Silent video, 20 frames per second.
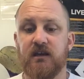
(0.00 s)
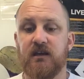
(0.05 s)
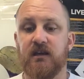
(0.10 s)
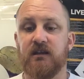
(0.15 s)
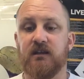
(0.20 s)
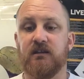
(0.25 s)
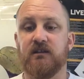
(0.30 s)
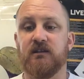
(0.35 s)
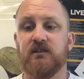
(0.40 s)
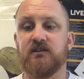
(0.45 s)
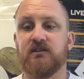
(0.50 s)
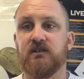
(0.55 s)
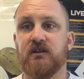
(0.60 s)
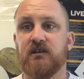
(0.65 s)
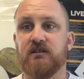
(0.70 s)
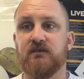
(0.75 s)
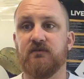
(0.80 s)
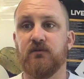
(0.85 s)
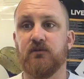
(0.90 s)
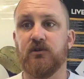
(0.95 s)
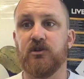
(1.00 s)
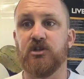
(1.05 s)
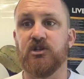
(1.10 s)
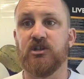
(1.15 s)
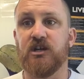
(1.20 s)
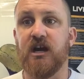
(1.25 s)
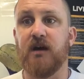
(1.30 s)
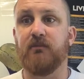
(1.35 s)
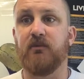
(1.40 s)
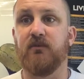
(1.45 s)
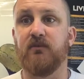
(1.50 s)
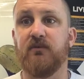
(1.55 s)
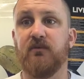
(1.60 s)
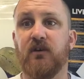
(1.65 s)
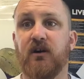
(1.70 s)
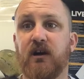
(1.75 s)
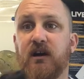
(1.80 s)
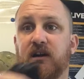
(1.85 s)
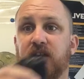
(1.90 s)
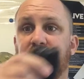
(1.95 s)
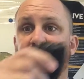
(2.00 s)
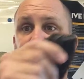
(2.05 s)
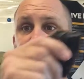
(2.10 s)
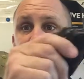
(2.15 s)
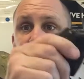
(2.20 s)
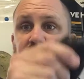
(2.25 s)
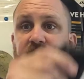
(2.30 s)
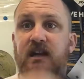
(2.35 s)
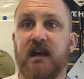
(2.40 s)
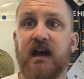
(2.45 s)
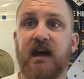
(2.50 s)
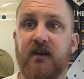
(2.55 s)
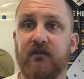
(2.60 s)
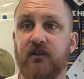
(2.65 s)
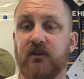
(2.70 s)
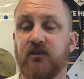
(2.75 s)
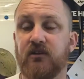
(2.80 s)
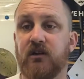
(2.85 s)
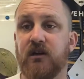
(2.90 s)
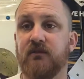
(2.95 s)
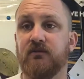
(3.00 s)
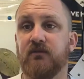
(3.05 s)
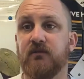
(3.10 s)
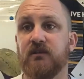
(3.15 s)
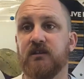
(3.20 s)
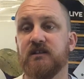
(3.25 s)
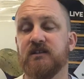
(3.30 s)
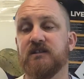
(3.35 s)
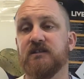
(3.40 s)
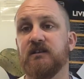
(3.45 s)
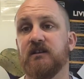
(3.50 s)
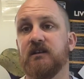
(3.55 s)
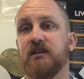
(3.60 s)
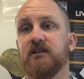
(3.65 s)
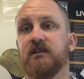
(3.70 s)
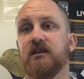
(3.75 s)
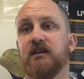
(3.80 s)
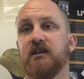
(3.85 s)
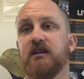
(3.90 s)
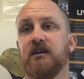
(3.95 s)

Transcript: and then this side's very sharp and fine, and you've got a carving knife on this side.